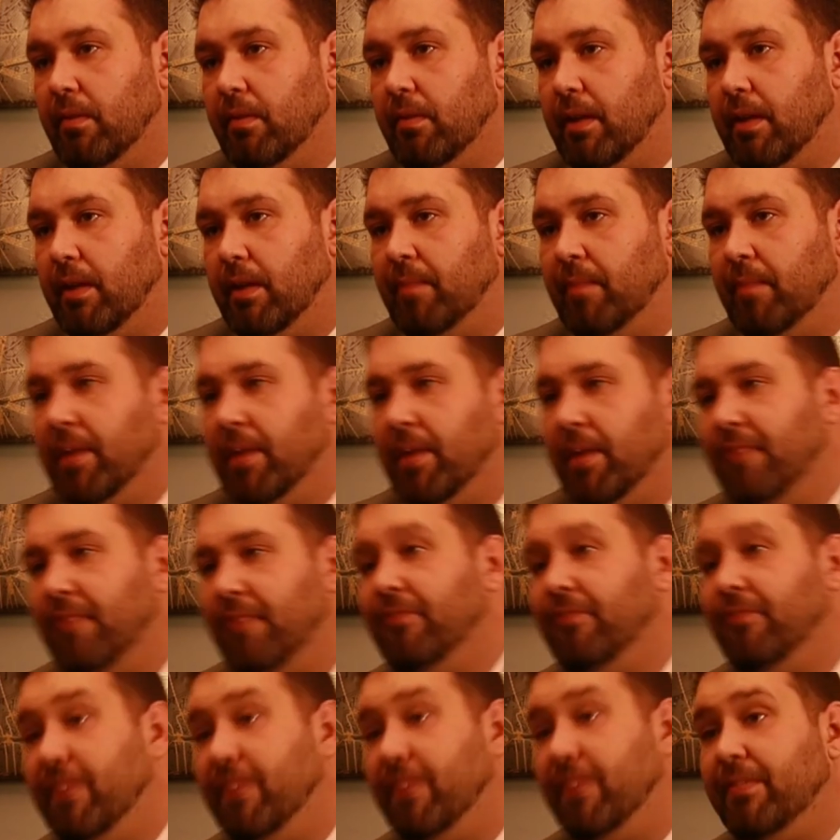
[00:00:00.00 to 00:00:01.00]
in my
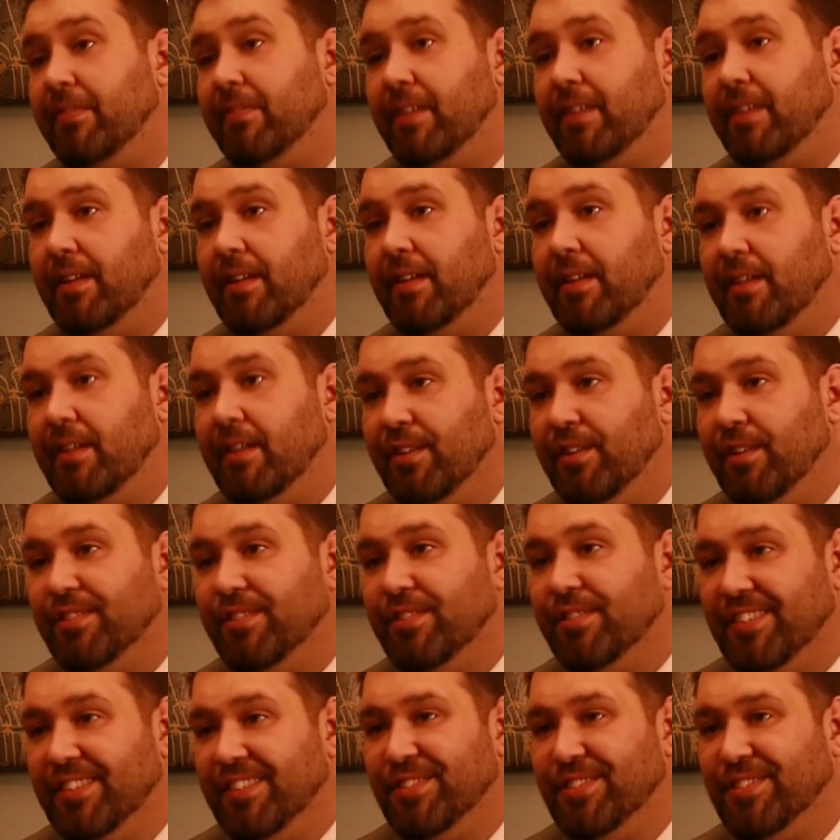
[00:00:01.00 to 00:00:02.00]
15 years
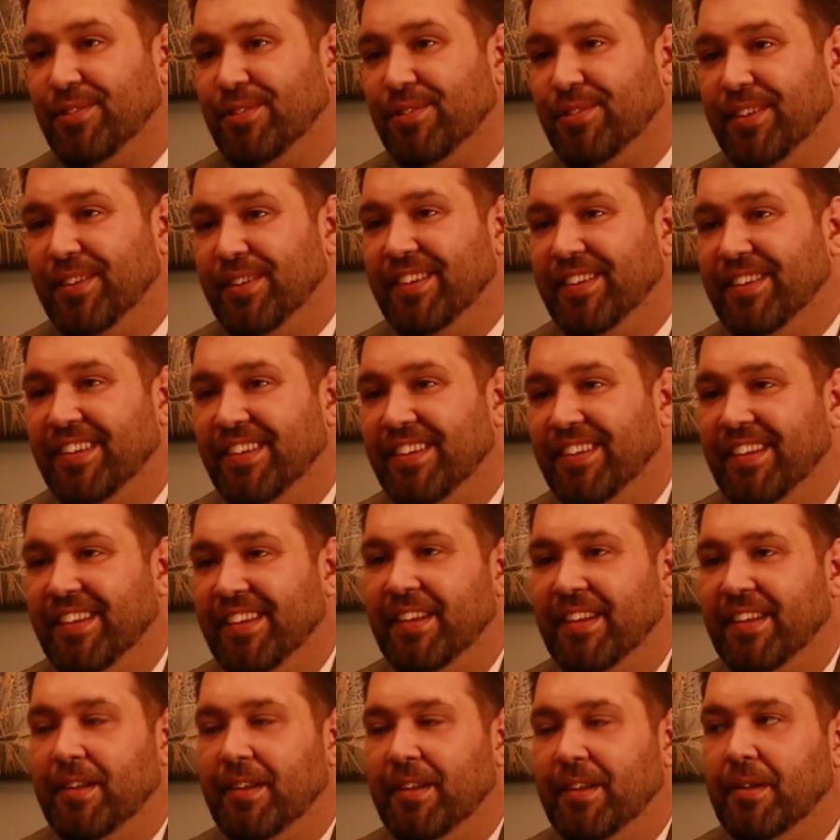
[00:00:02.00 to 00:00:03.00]
in this career
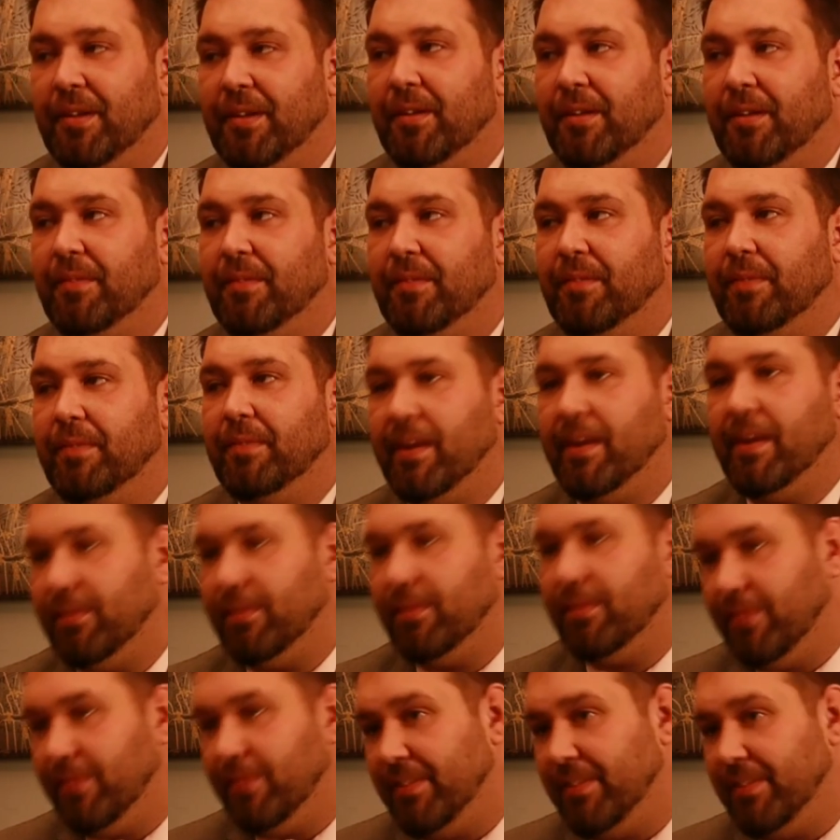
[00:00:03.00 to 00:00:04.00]
mm-hmm. that was
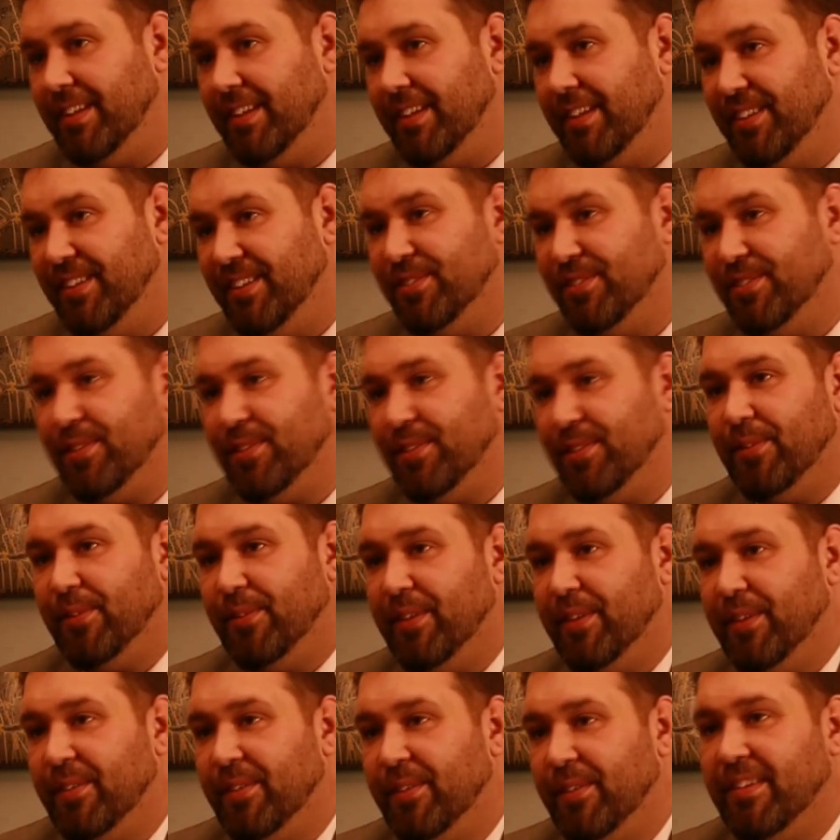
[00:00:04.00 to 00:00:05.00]
15 years ago
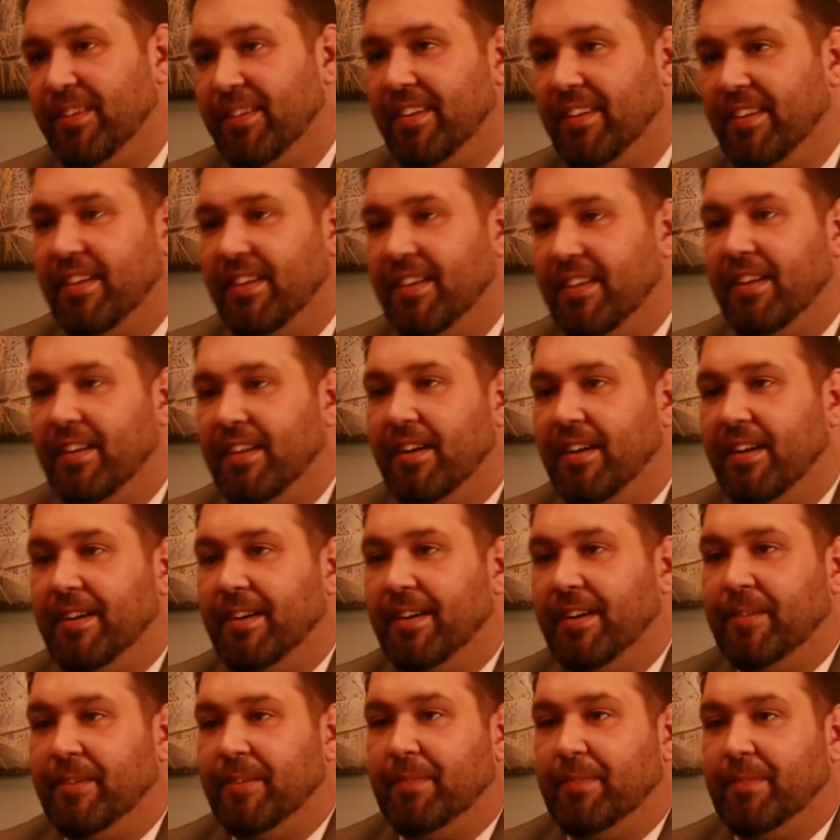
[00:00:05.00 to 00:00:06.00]
though
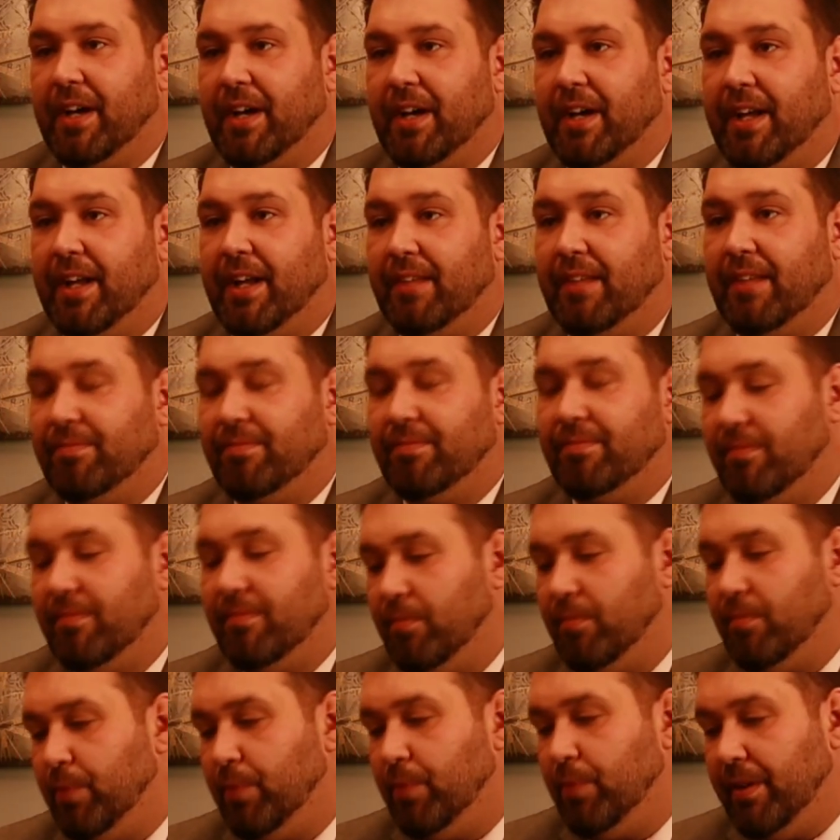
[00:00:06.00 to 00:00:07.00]
um, i
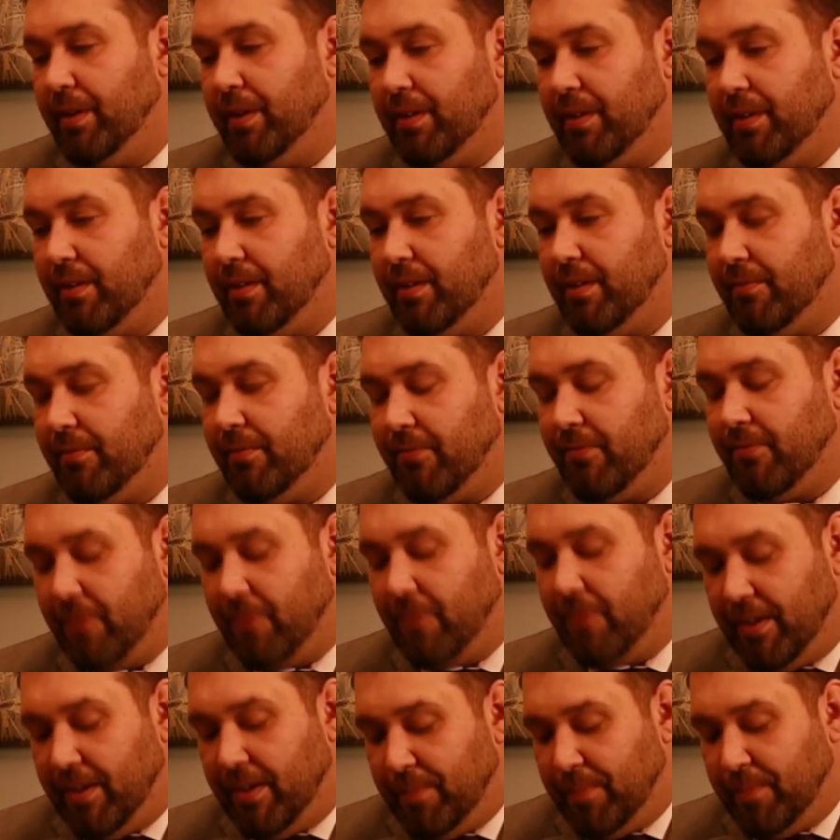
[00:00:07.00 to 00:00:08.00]
with a
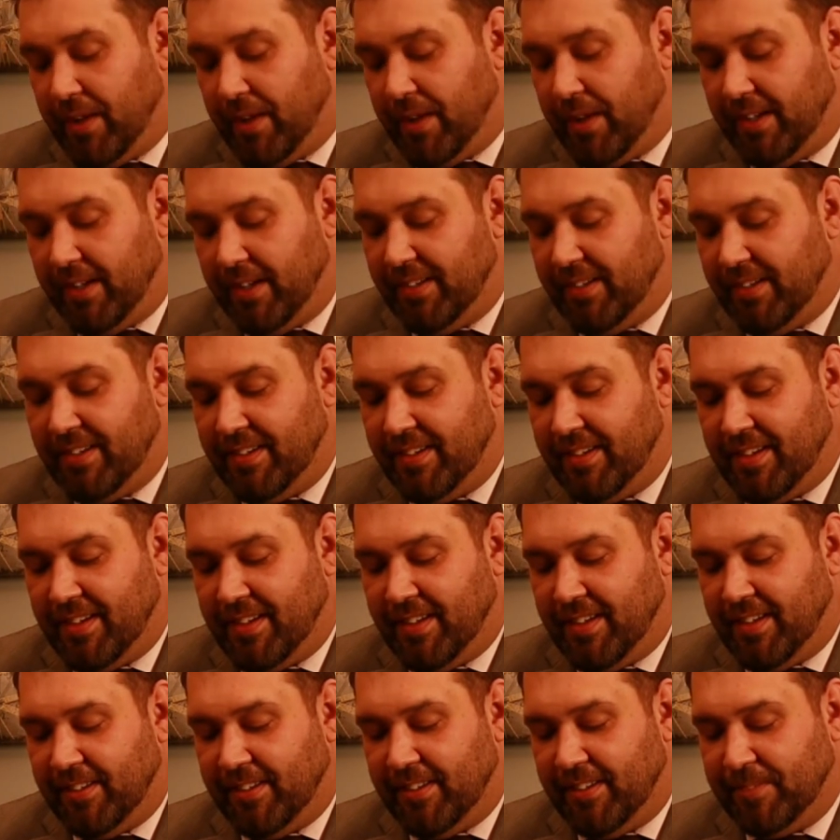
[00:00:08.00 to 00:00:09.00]
friend of mine
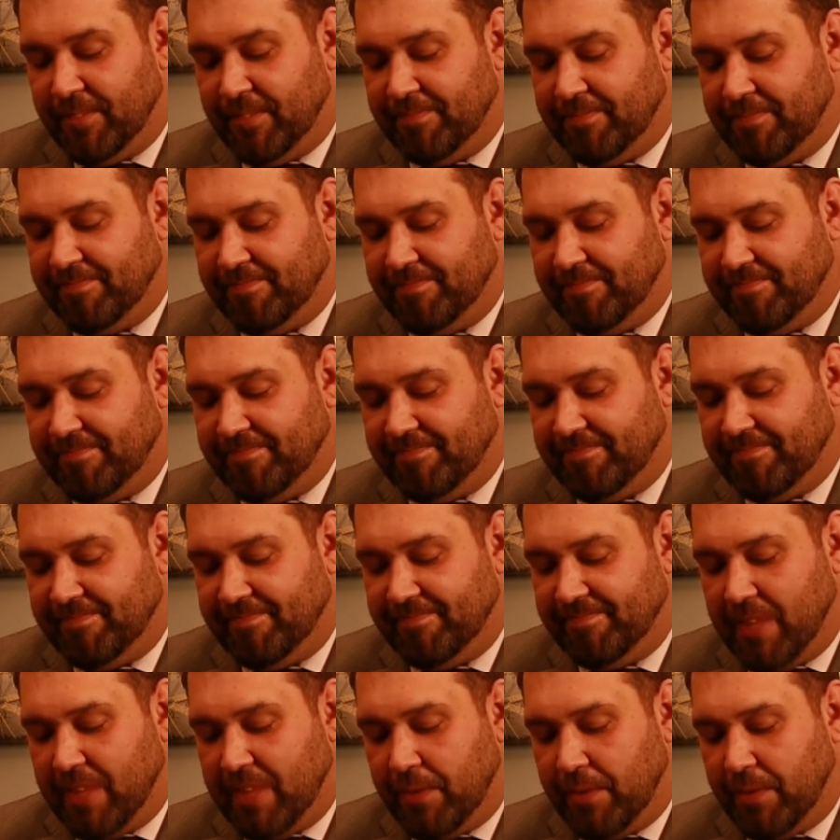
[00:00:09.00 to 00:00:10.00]
um,
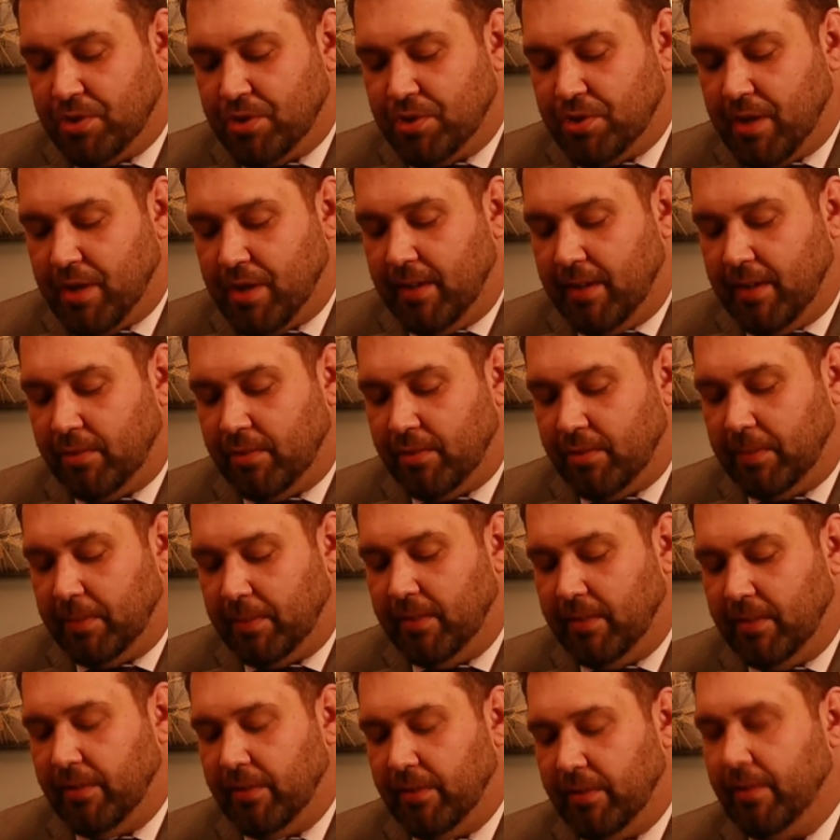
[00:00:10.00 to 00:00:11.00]
I was trying to
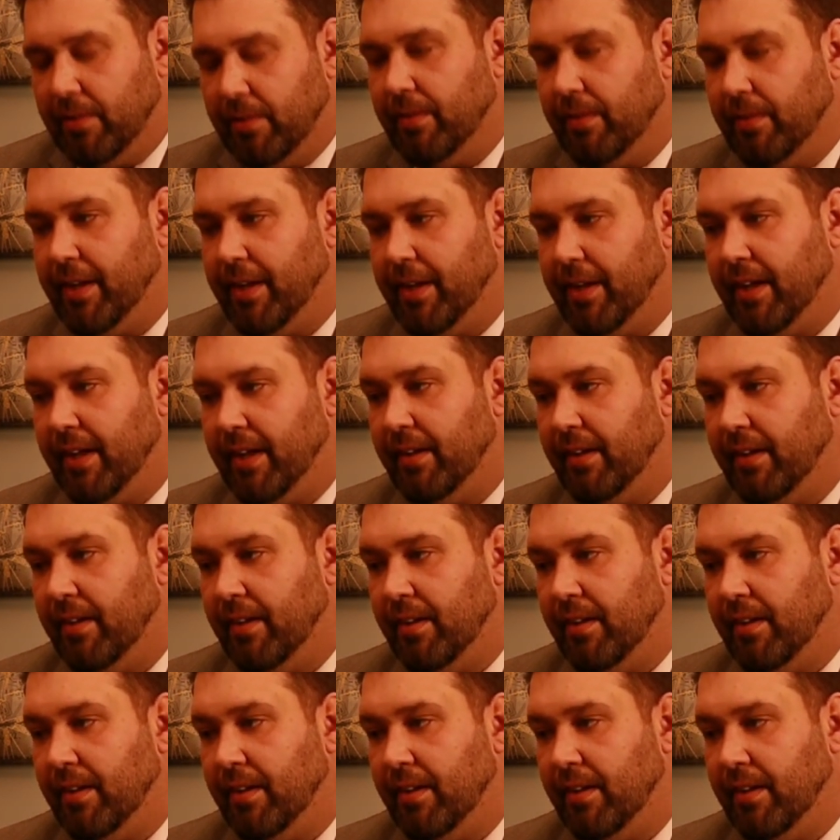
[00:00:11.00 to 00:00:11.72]
explain to her that